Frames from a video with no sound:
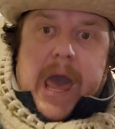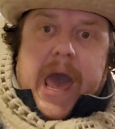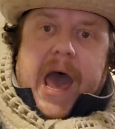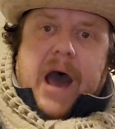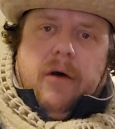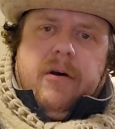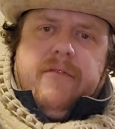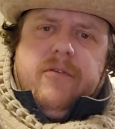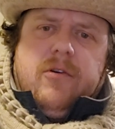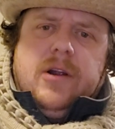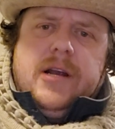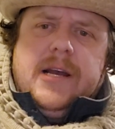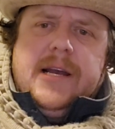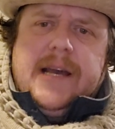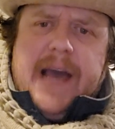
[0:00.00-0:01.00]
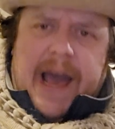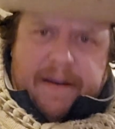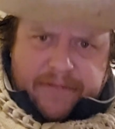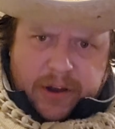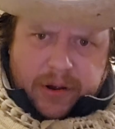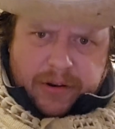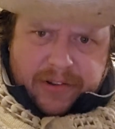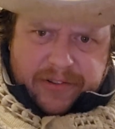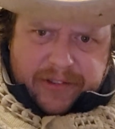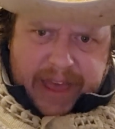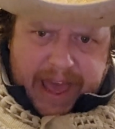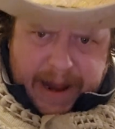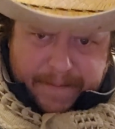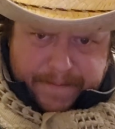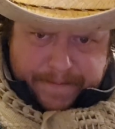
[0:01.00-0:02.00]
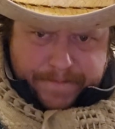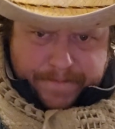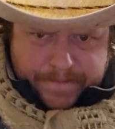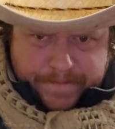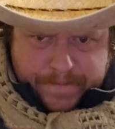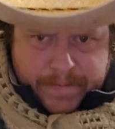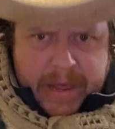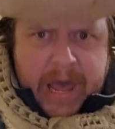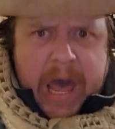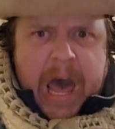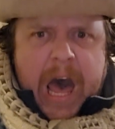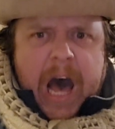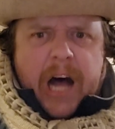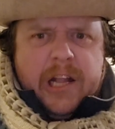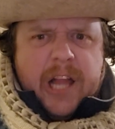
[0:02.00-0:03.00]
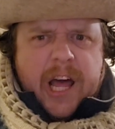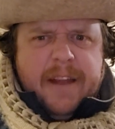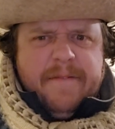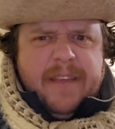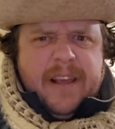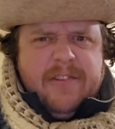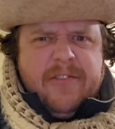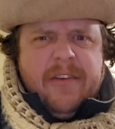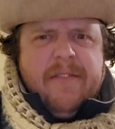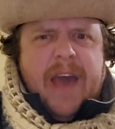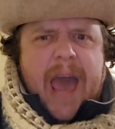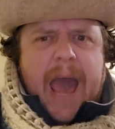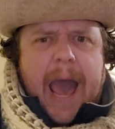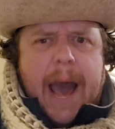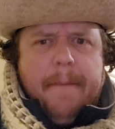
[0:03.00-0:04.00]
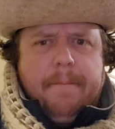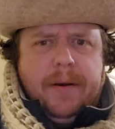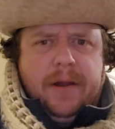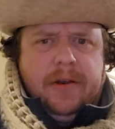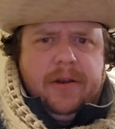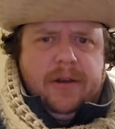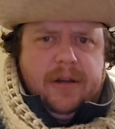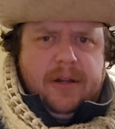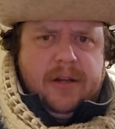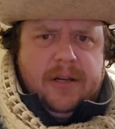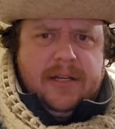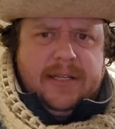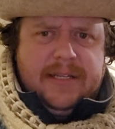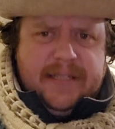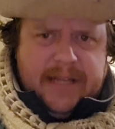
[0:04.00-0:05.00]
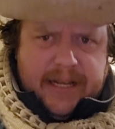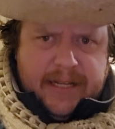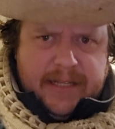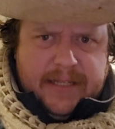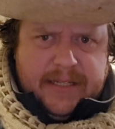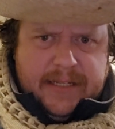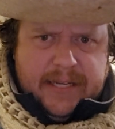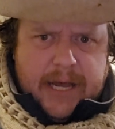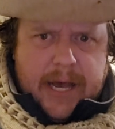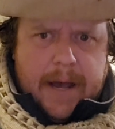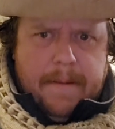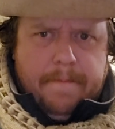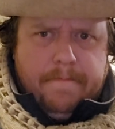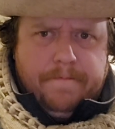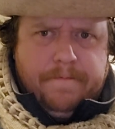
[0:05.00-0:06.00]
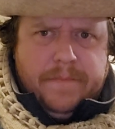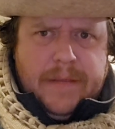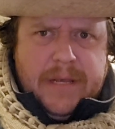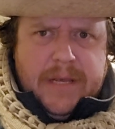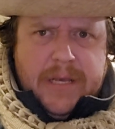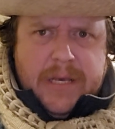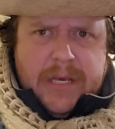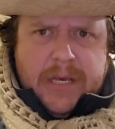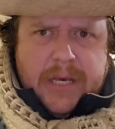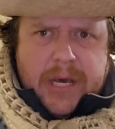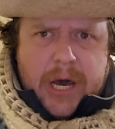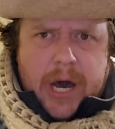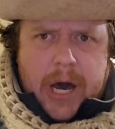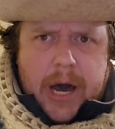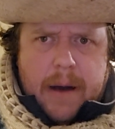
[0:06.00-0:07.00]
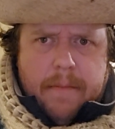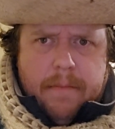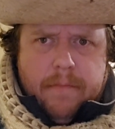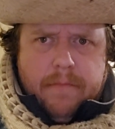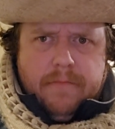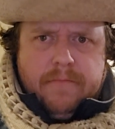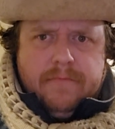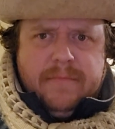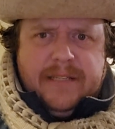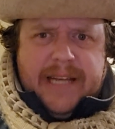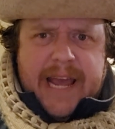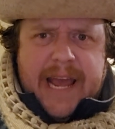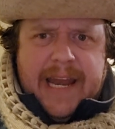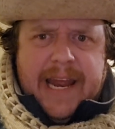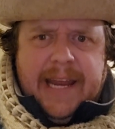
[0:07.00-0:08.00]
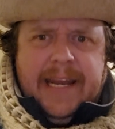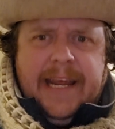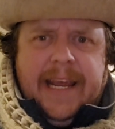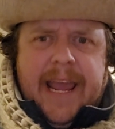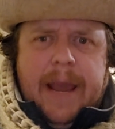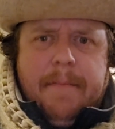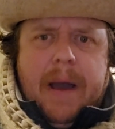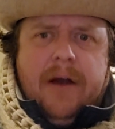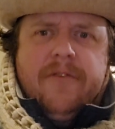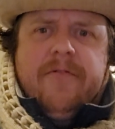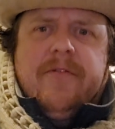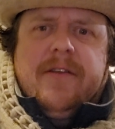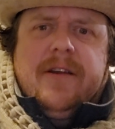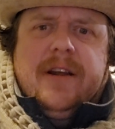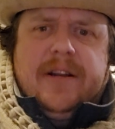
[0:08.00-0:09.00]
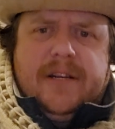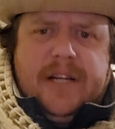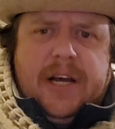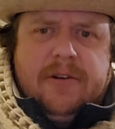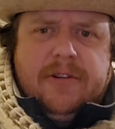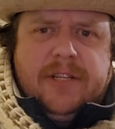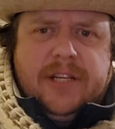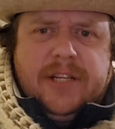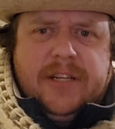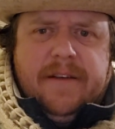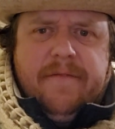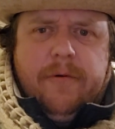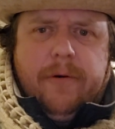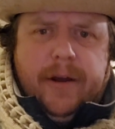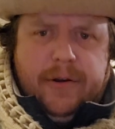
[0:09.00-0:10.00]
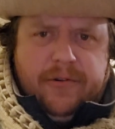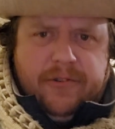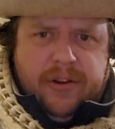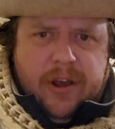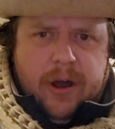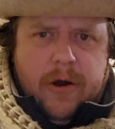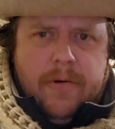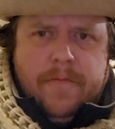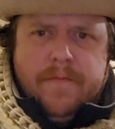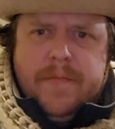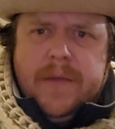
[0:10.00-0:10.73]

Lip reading: However, I've noticed that a lot of things have happened since 1080 came out for the Nintendo 64 years ago.